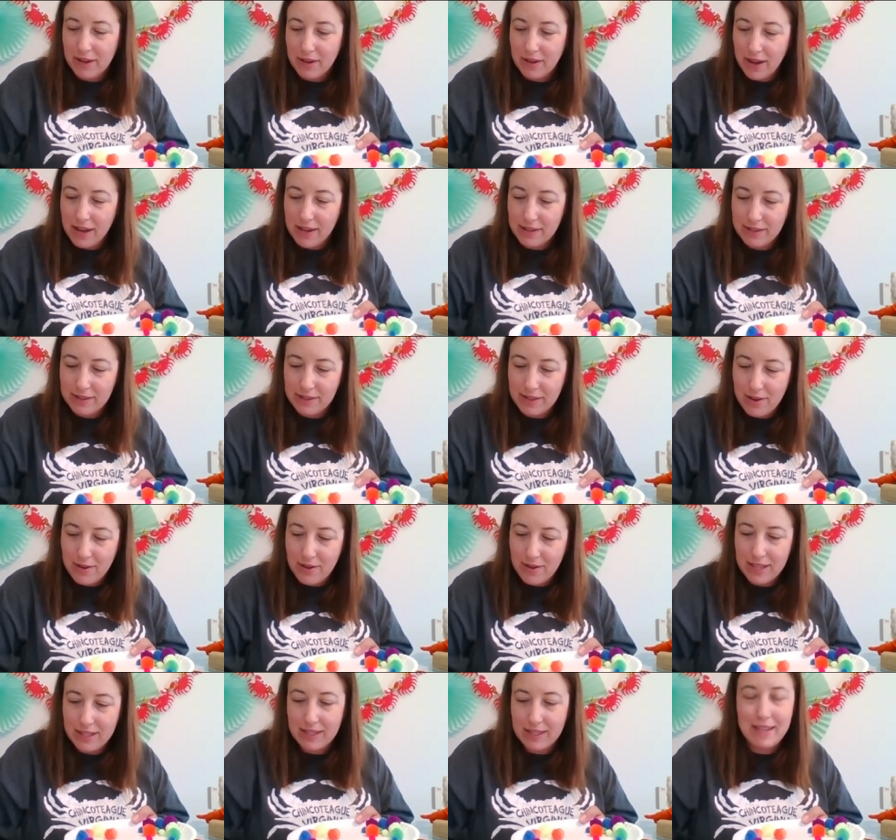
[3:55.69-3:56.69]
Okay, so
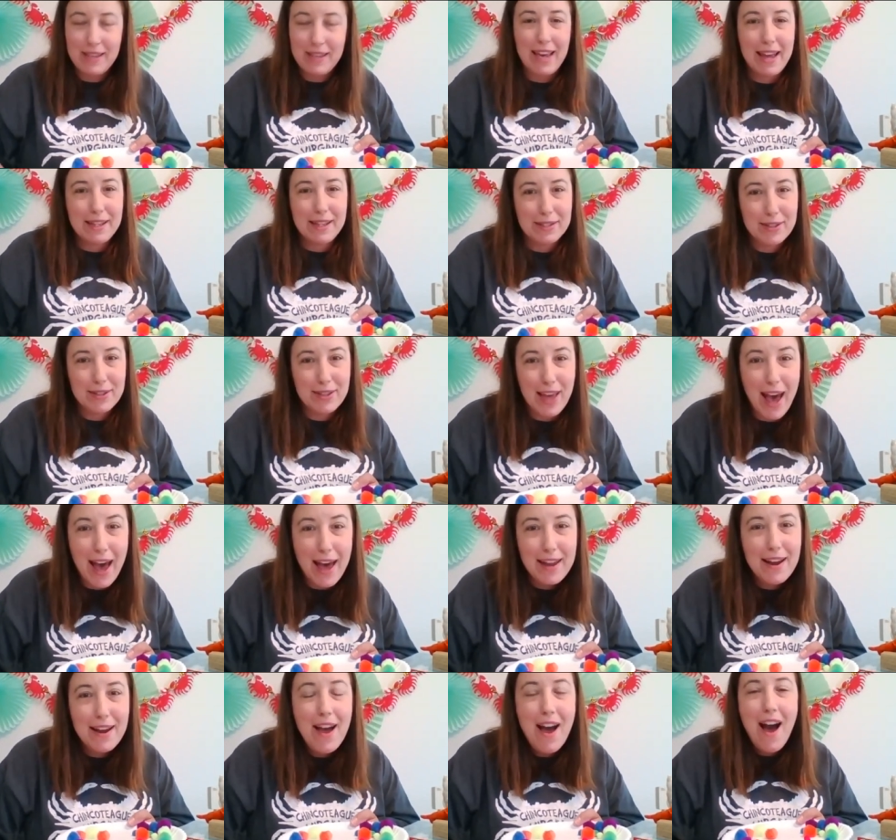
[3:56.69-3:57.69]
let's see, cancel
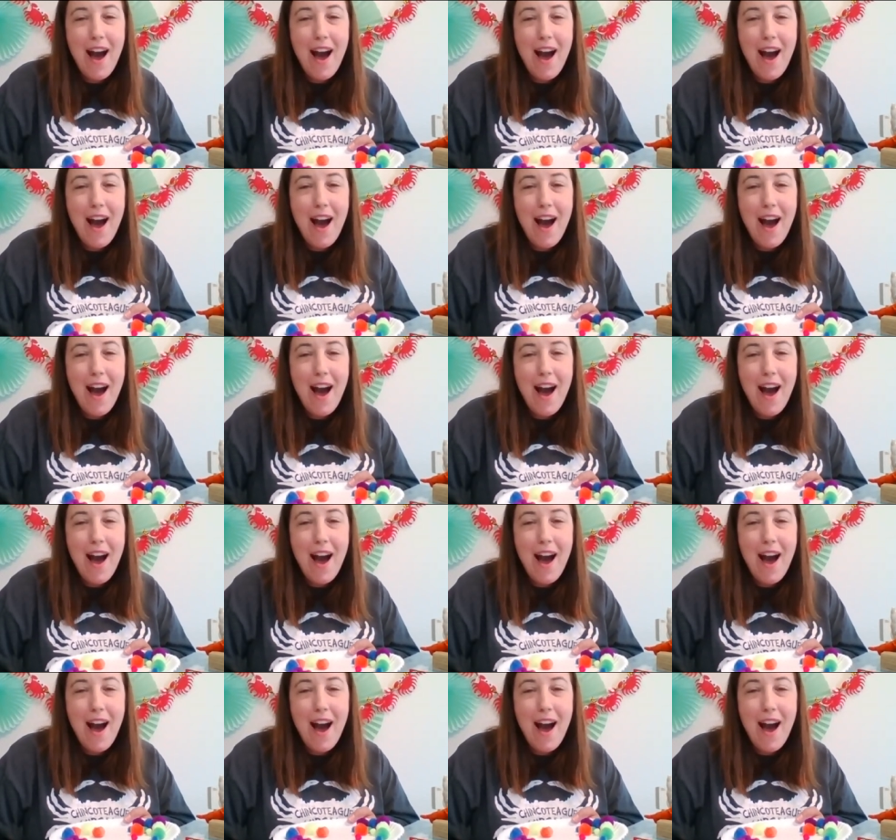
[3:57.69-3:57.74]
that.